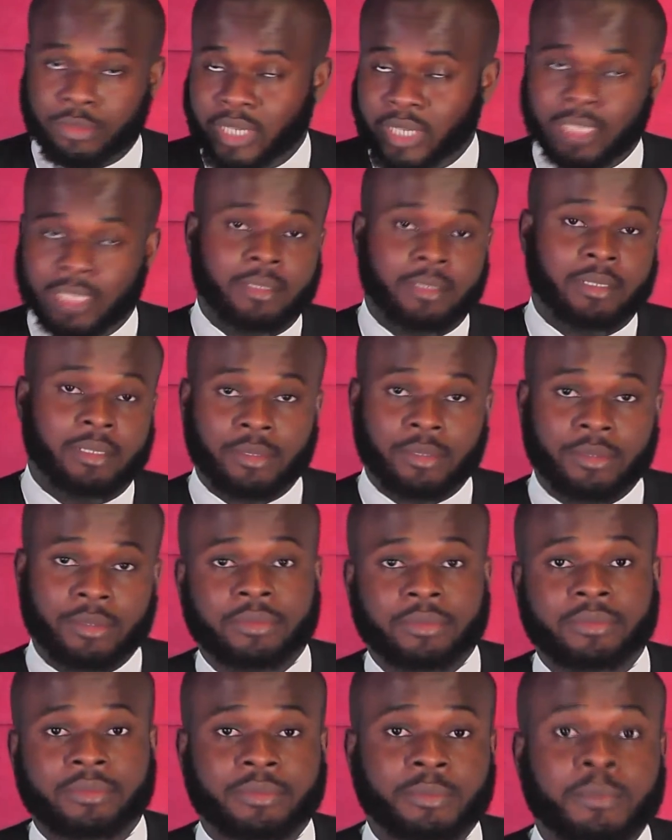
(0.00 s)
right now,
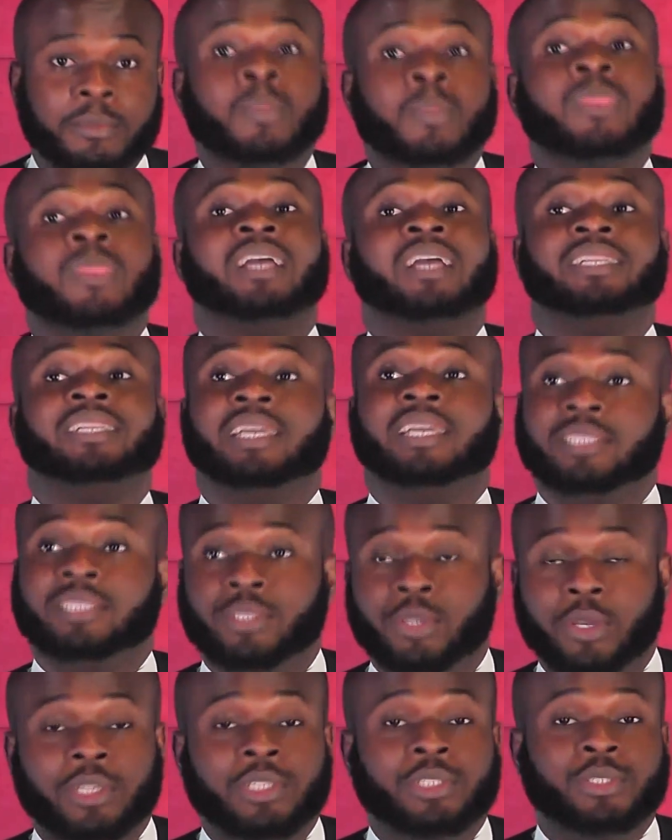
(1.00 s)
there's
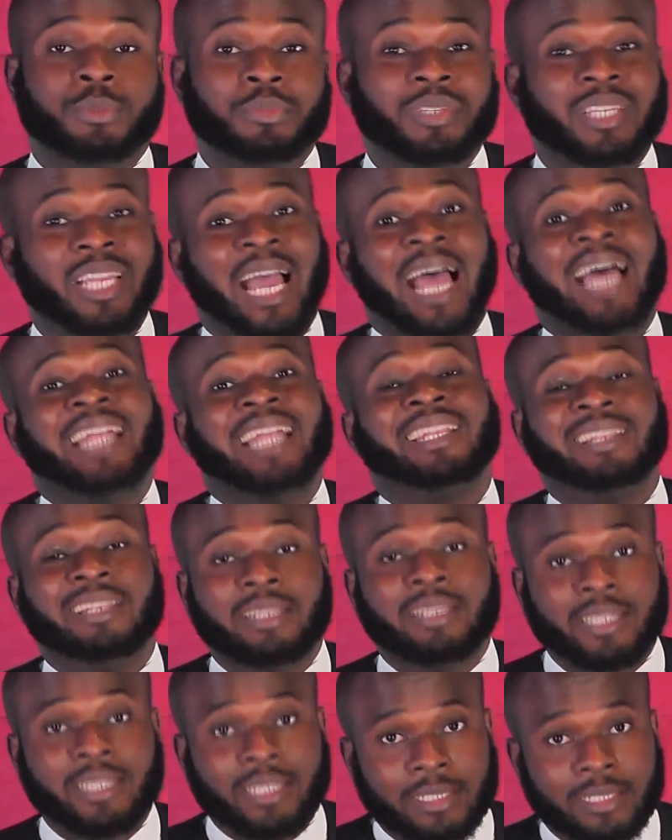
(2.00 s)
going to be at
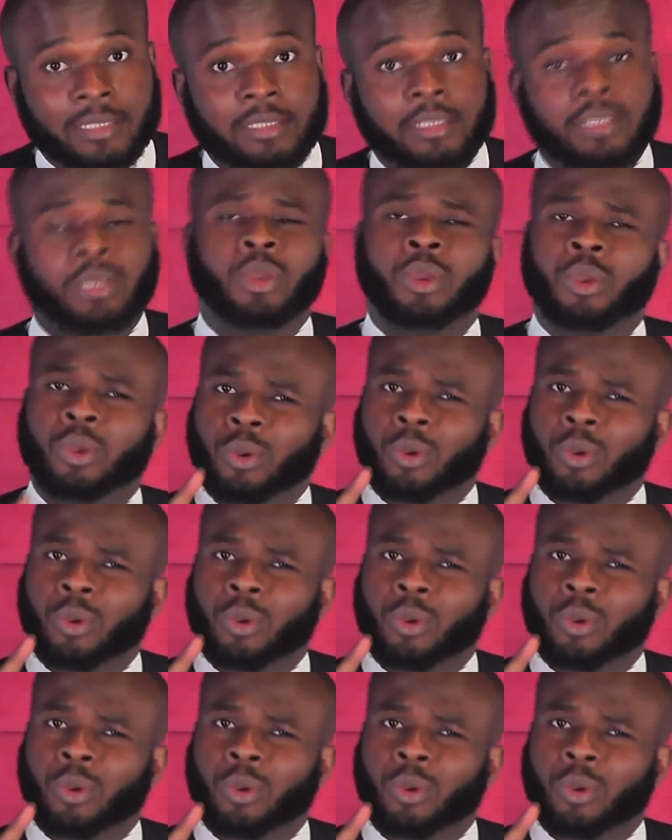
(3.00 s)
least